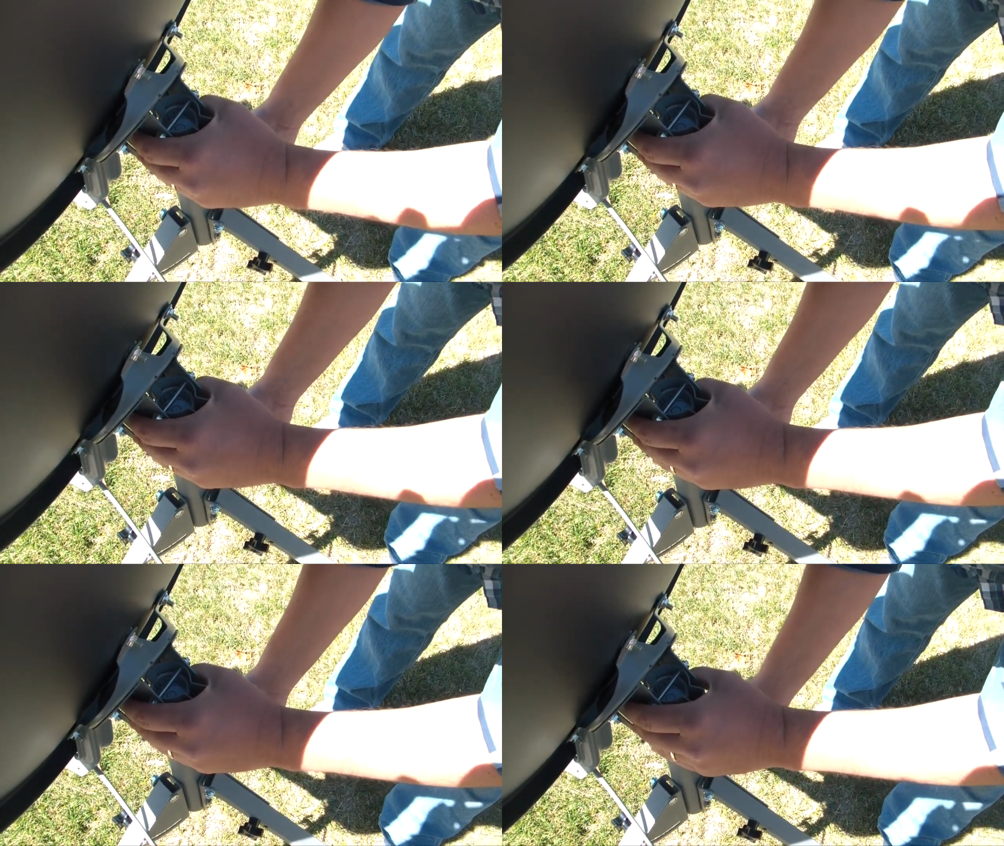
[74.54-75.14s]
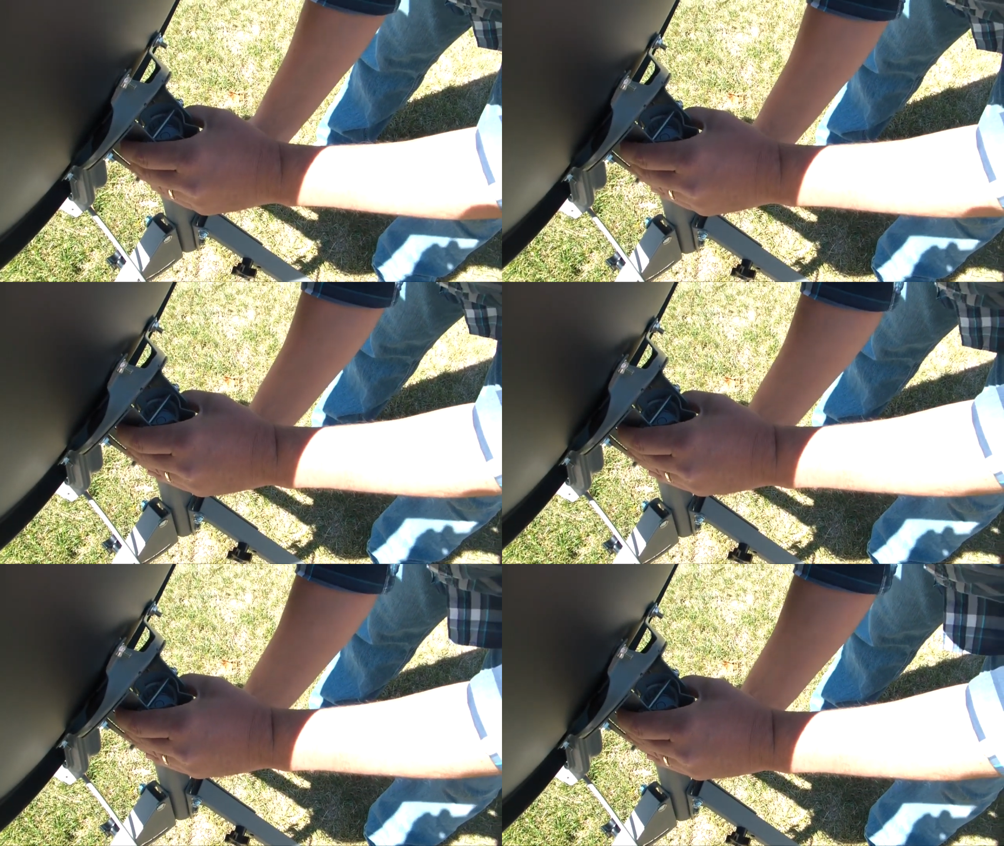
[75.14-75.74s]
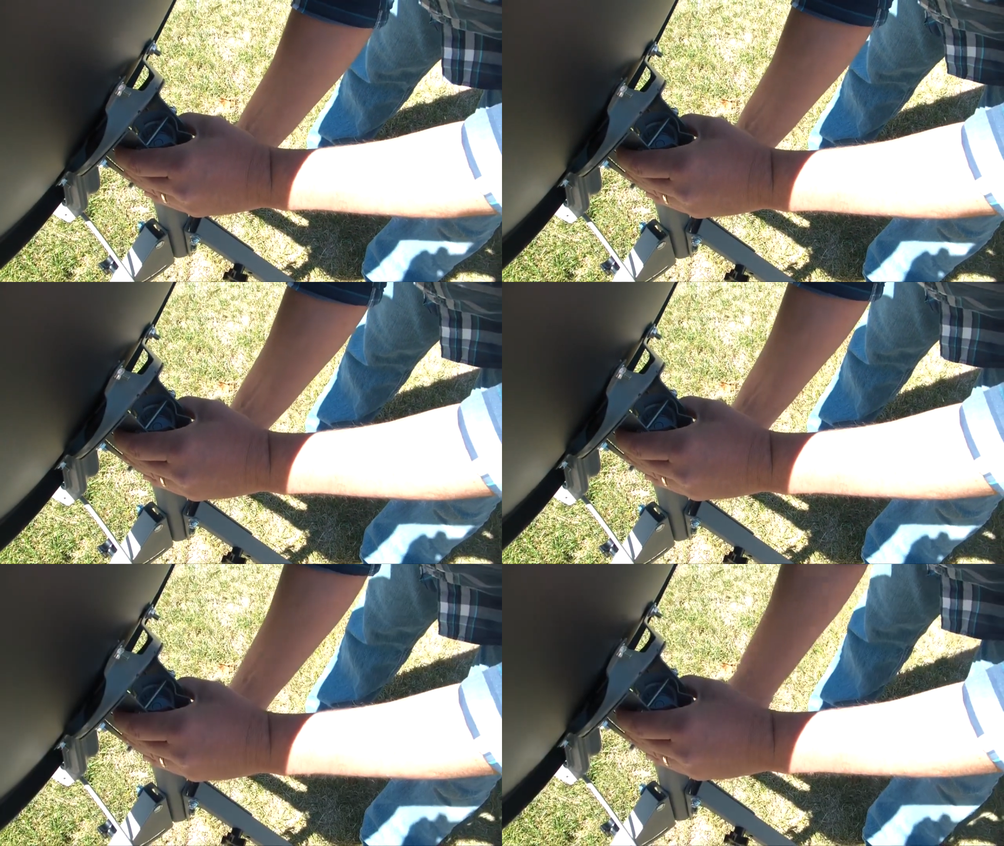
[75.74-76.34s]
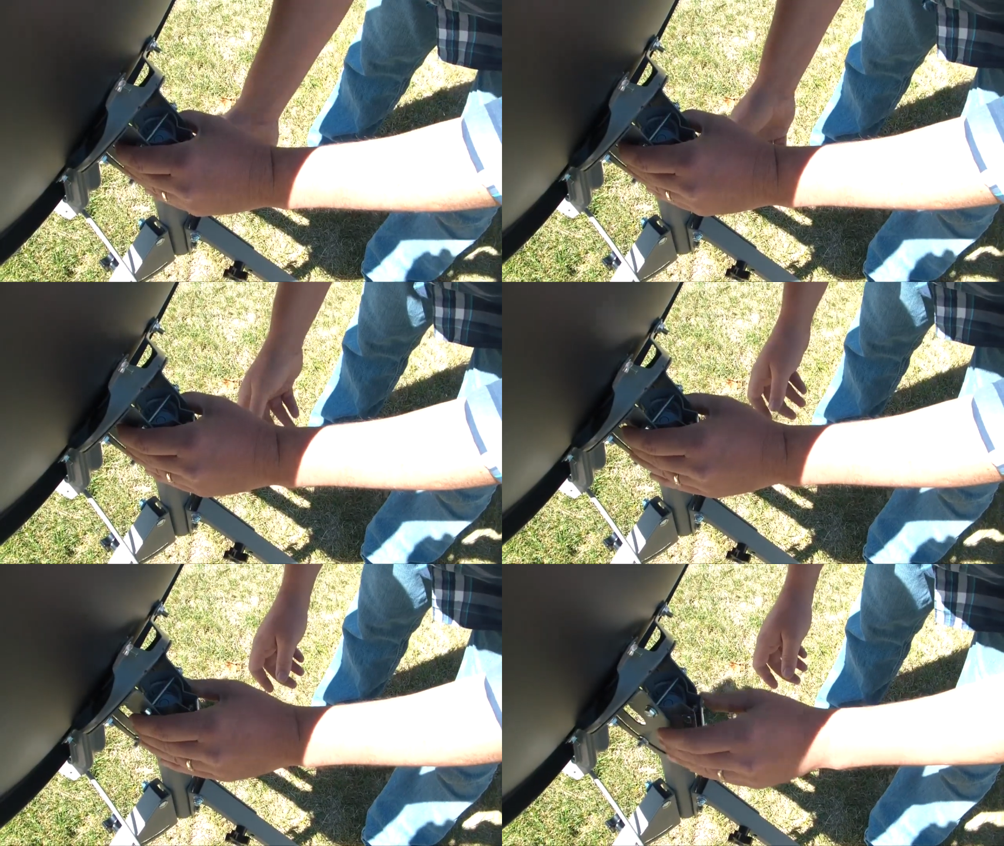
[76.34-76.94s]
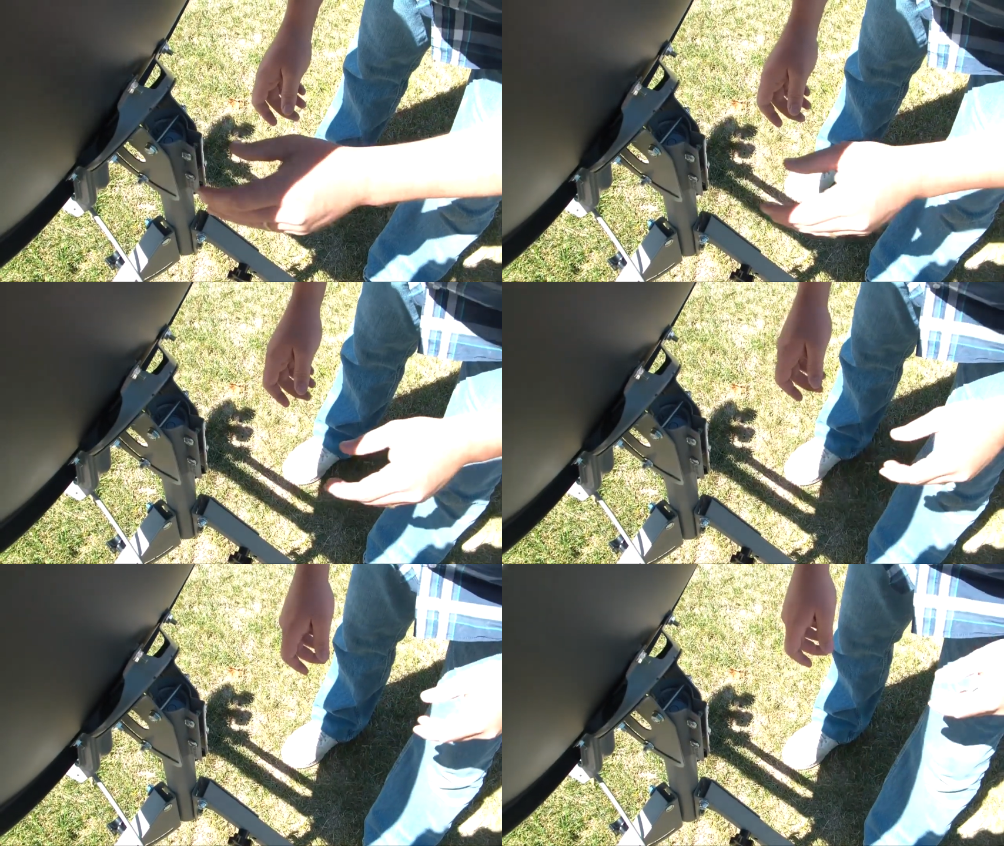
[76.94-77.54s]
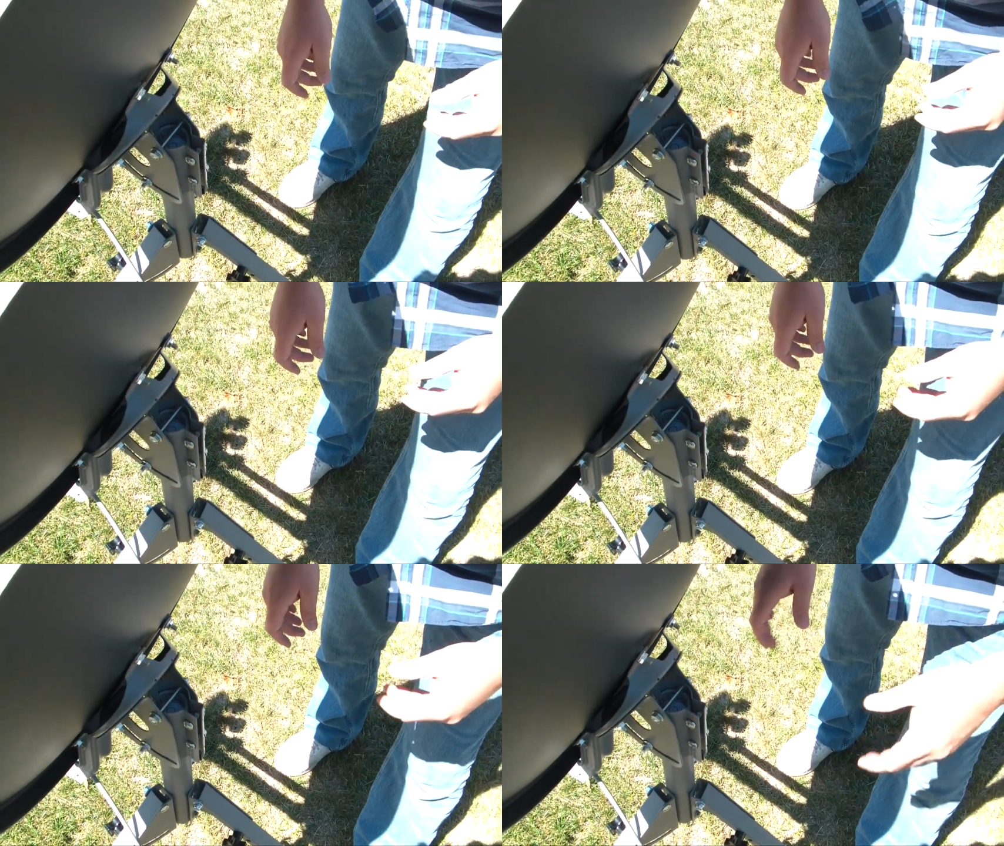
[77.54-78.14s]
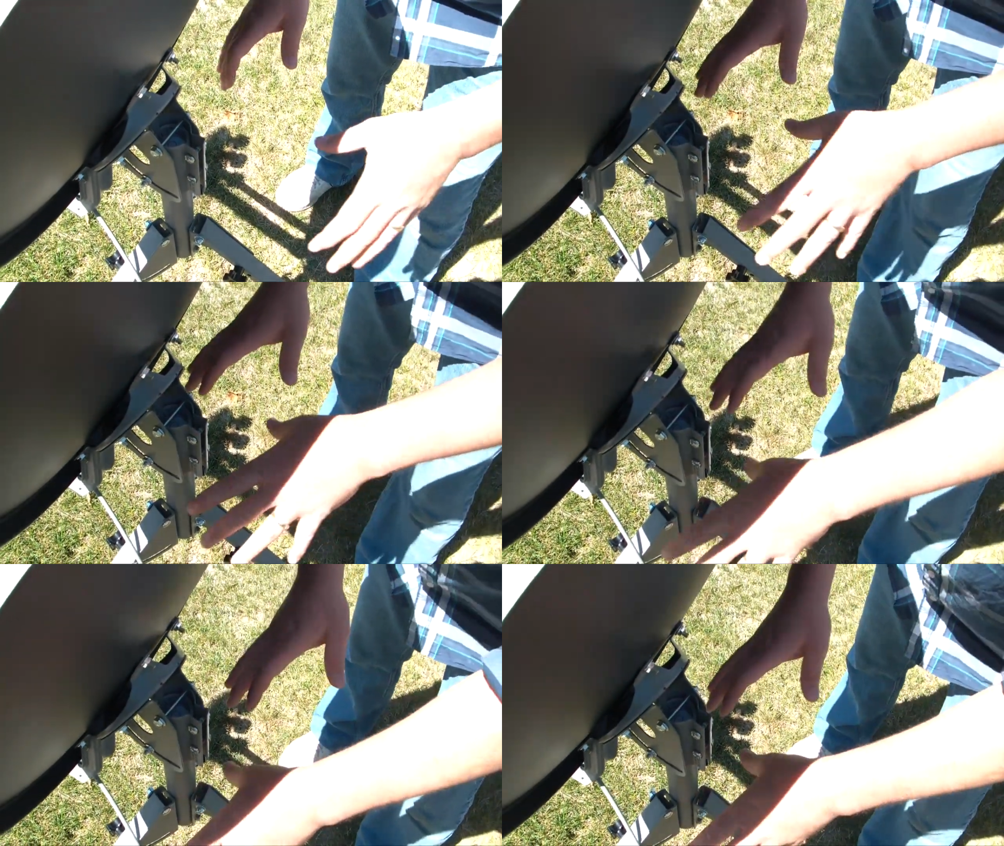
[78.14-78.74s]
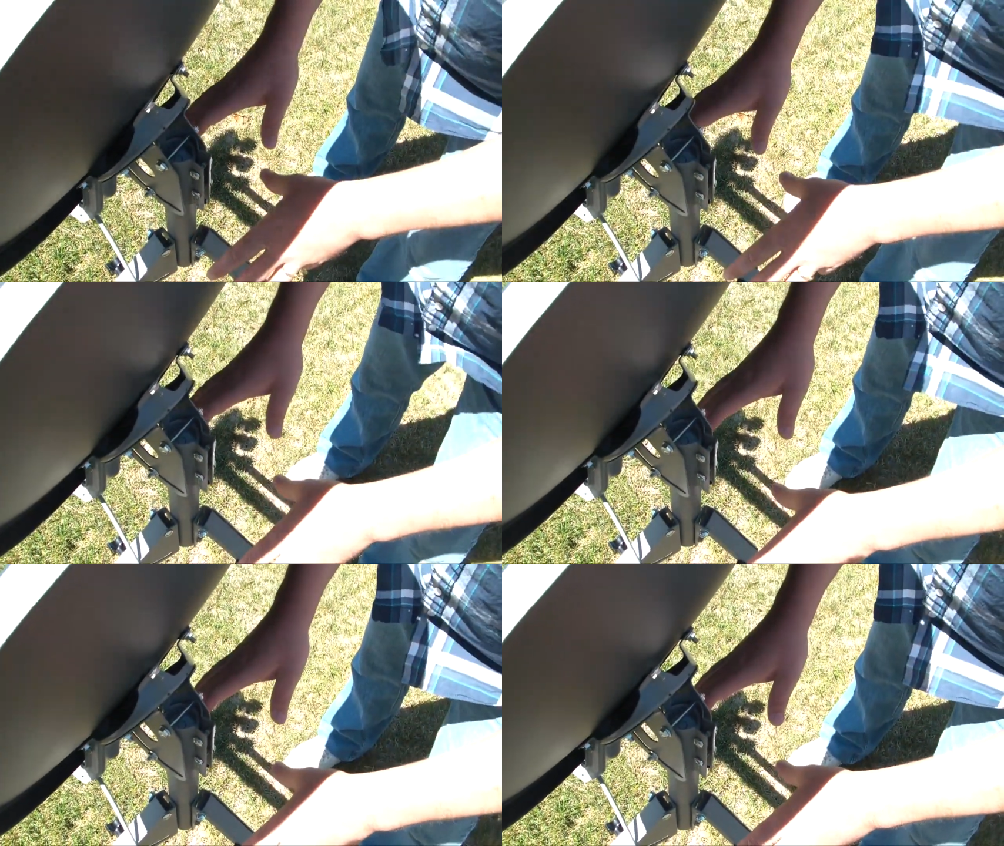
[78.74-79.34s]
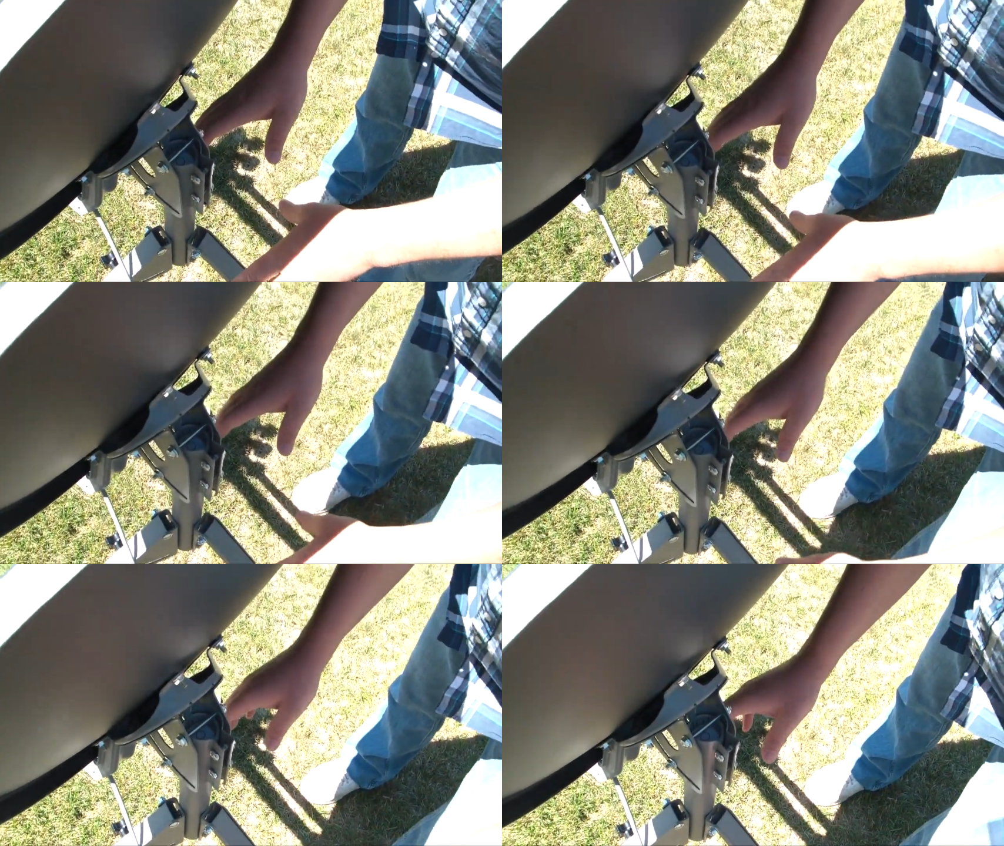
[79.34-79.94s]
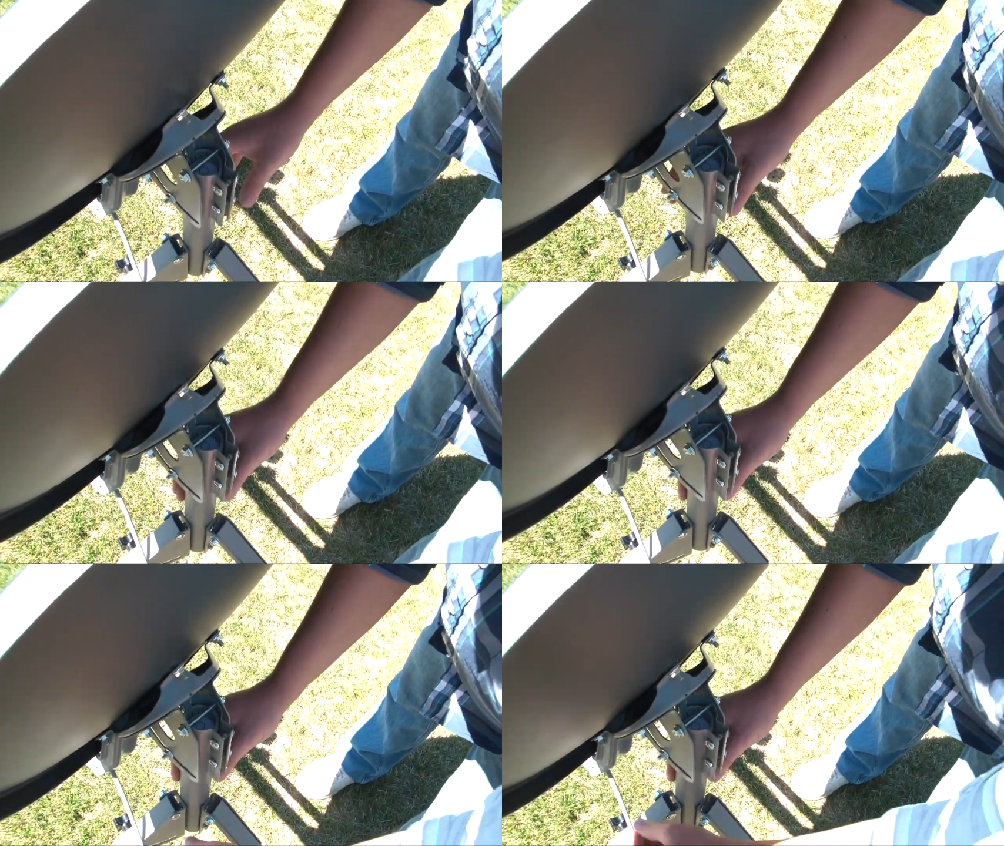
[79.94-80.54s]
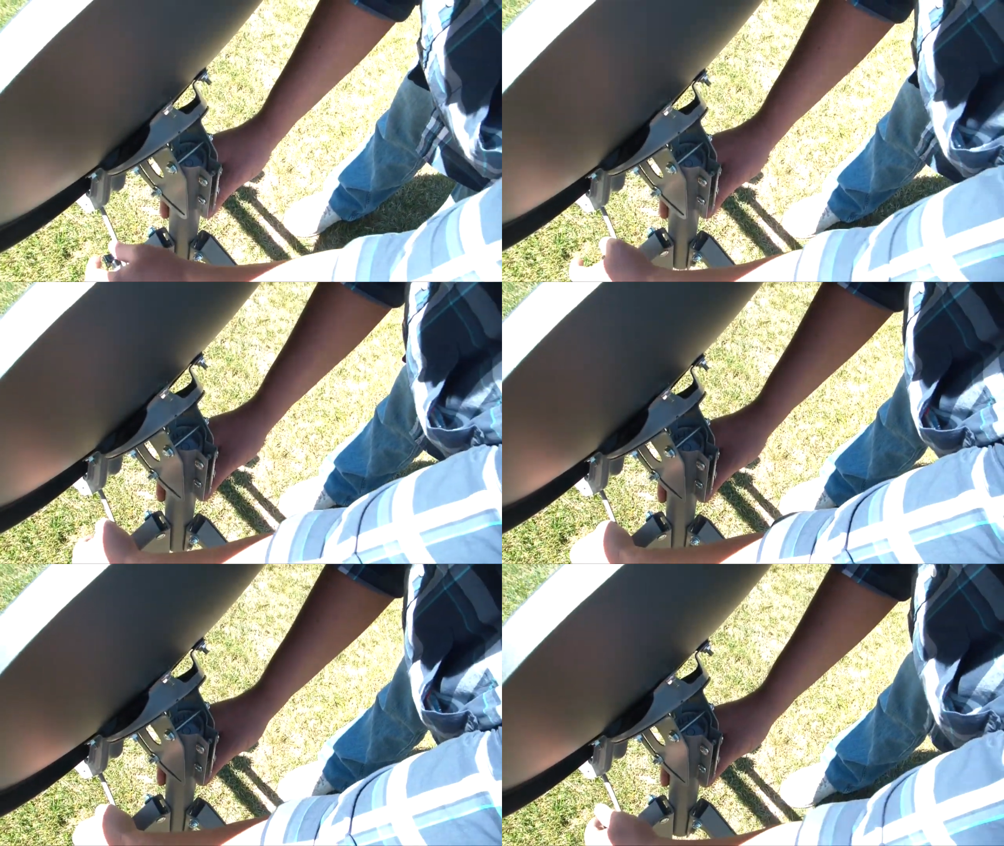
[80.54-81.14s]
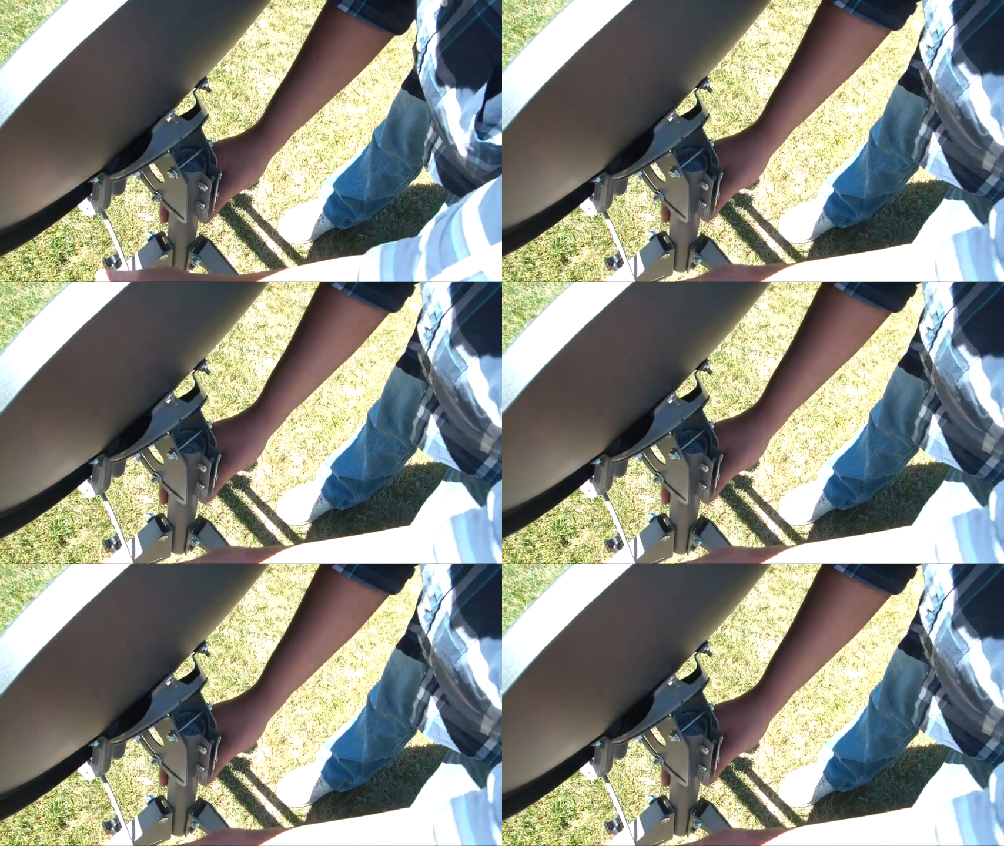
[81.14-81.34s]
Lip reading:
[unreadable: no face in view]